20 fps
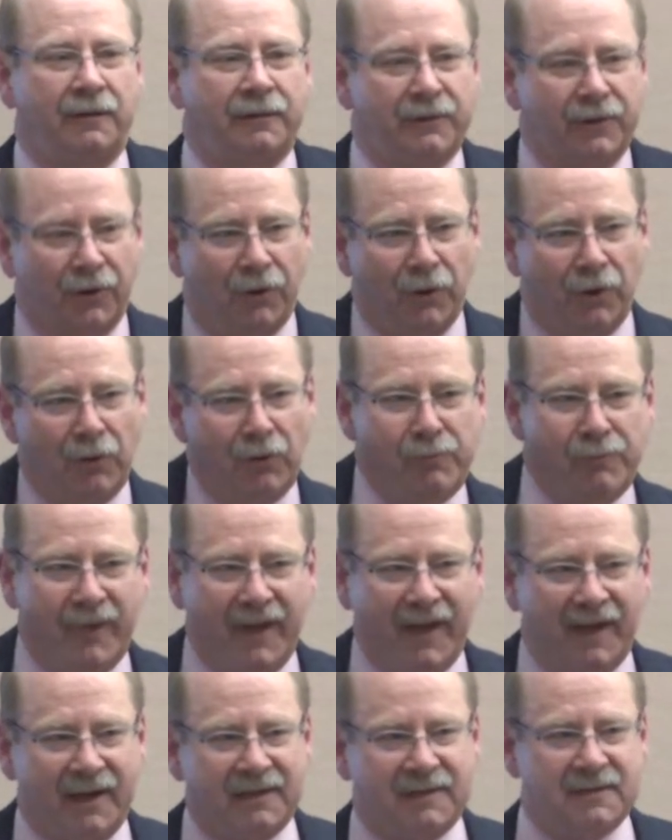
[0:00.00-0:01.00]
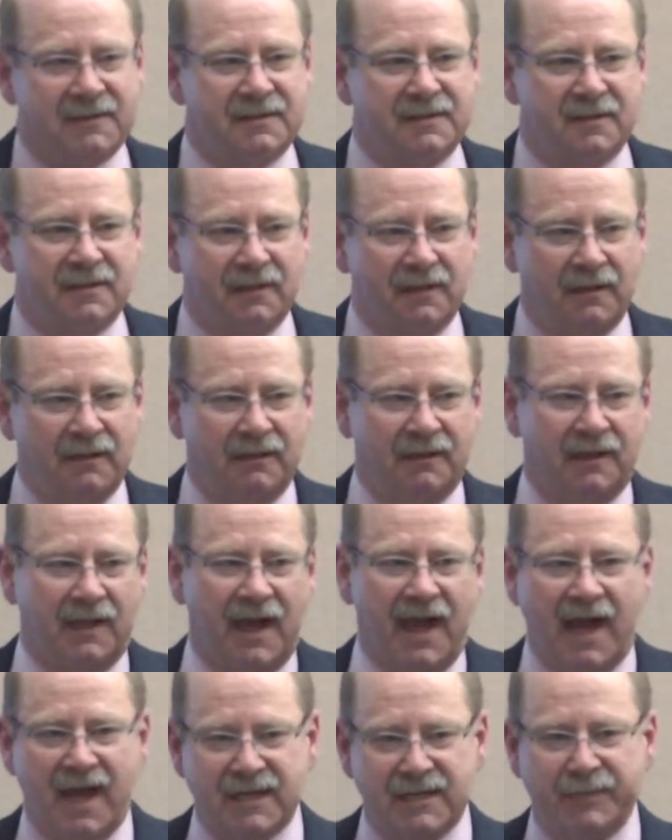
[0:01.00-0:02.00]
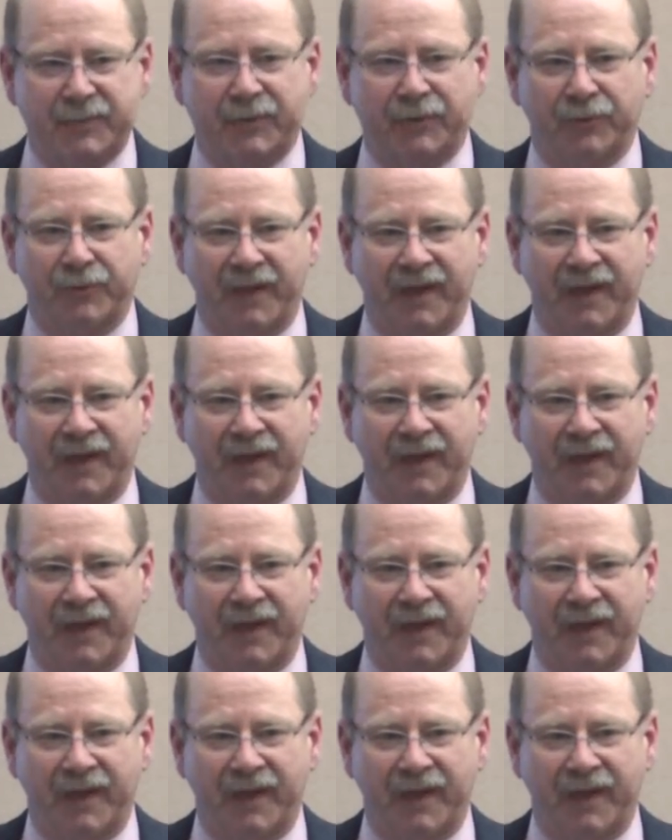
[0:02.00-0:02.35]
the home meds, the hospital